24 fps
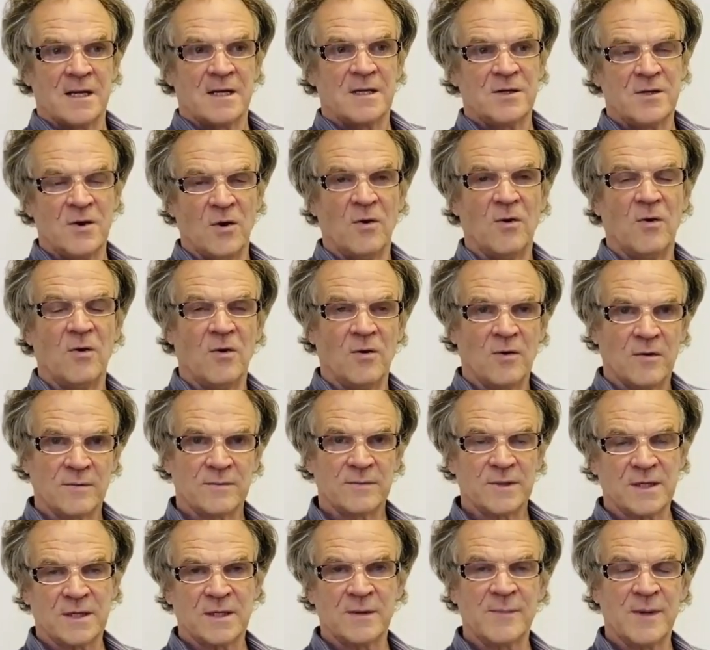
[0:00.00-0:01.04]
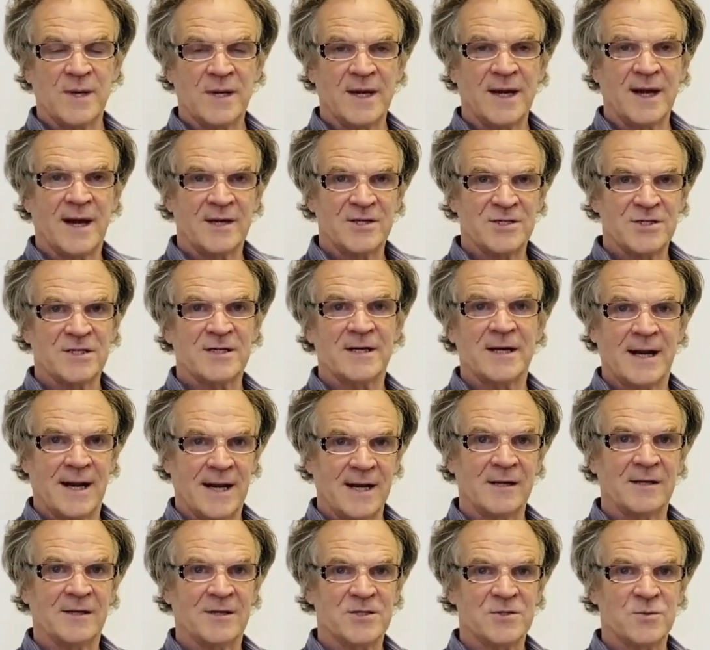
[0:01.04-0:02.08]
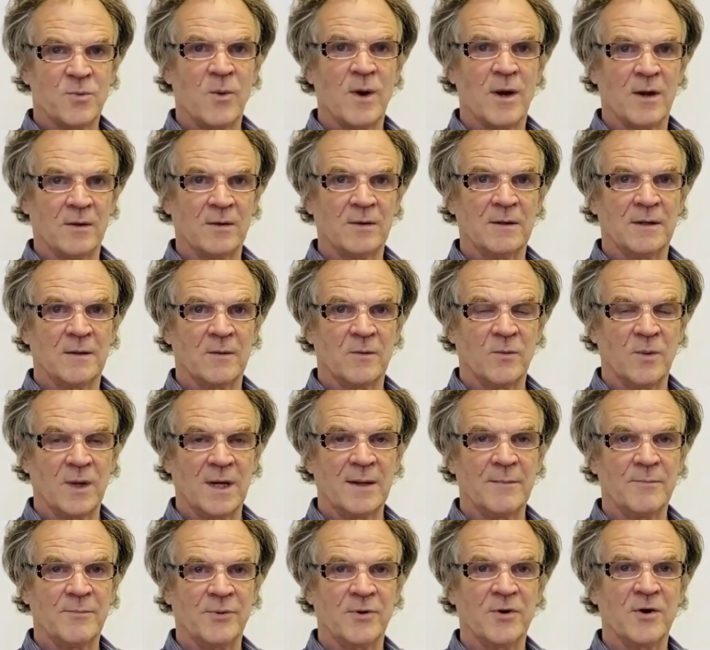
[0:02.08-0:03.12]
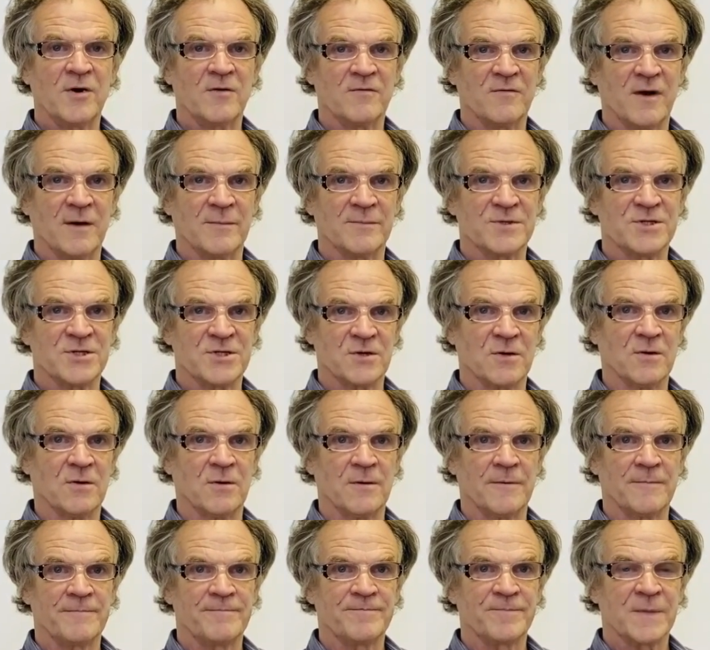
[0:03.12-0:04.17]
your communication in English will improve, I'm sure.